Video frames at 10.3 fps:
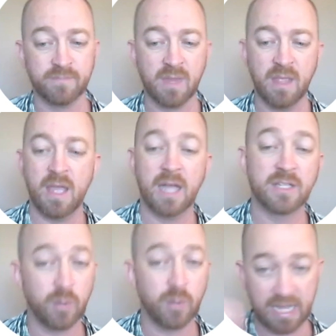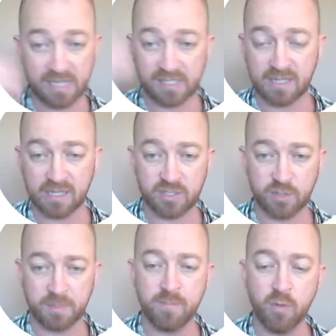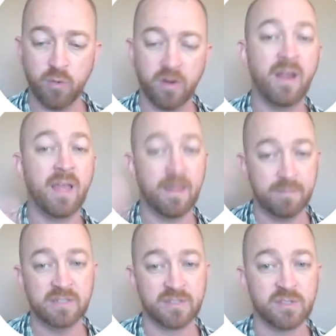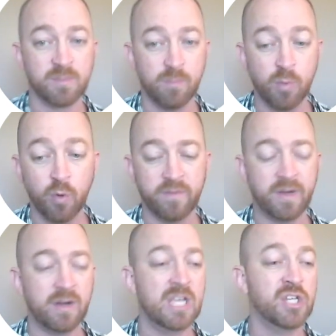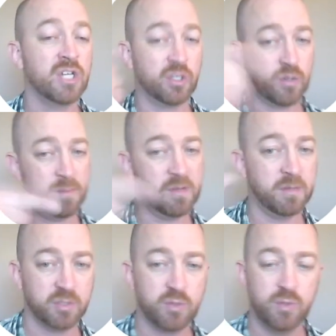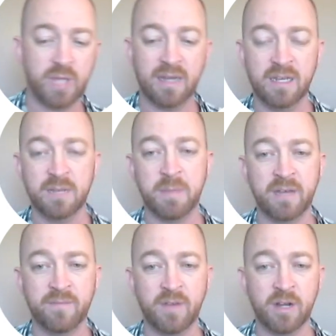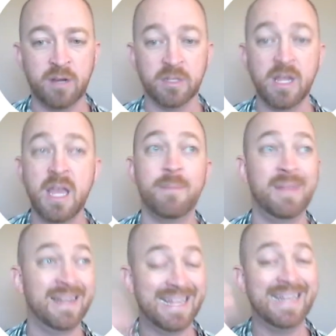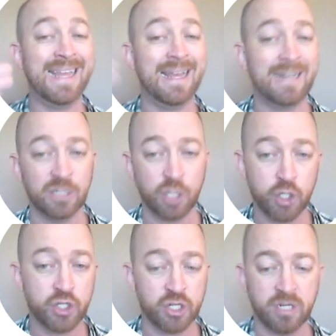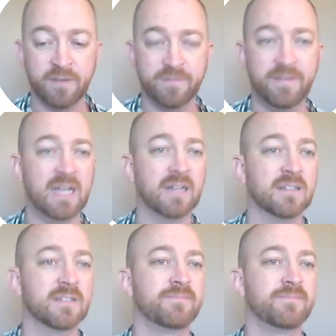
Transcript: And so as it gets to be more, that means there's more variation attributable to that independent variable, meaning it had a larger effect.